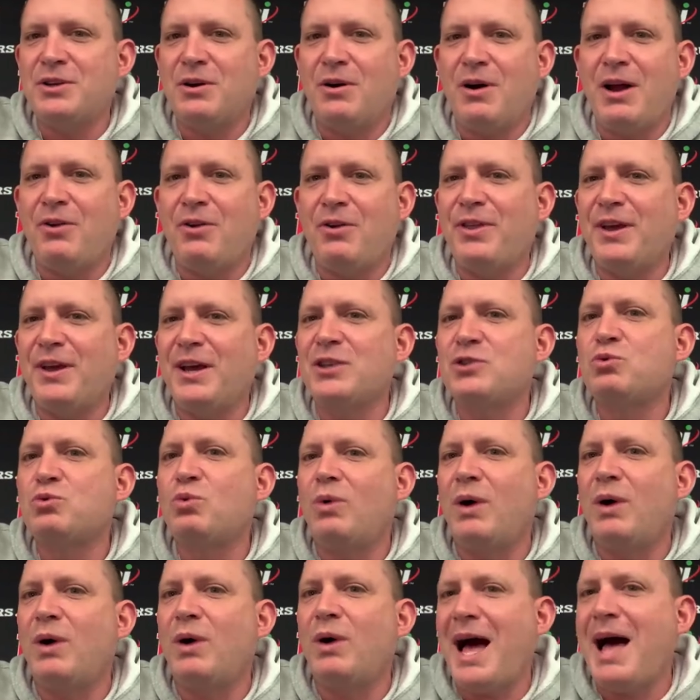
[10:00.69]
So I don't think
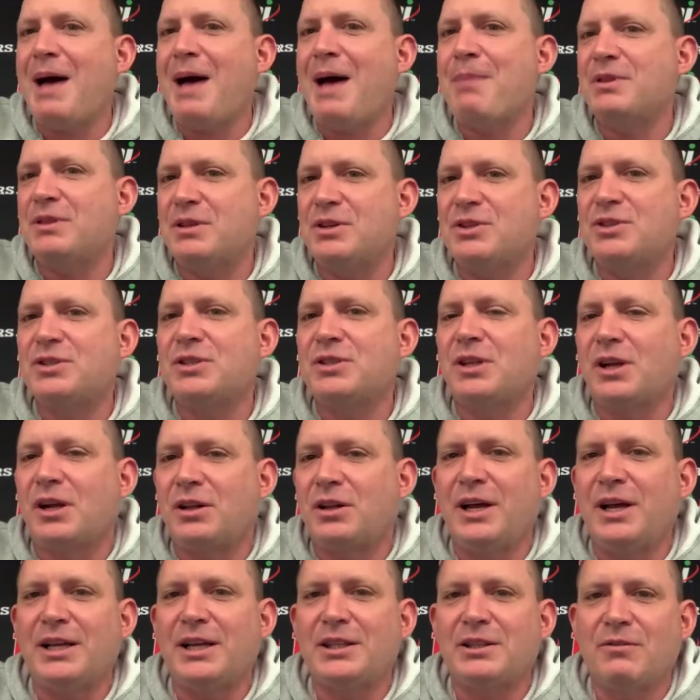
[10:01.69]
it's one guy, but just
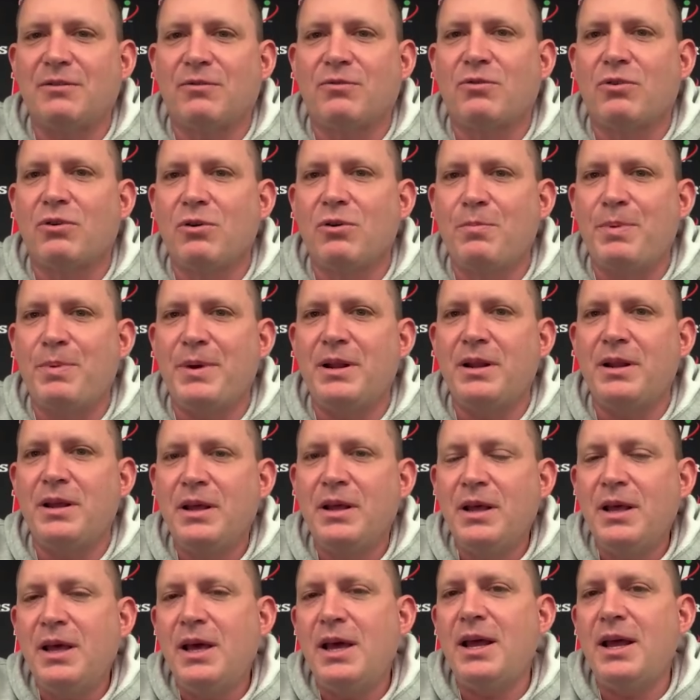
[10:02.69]
the collective group and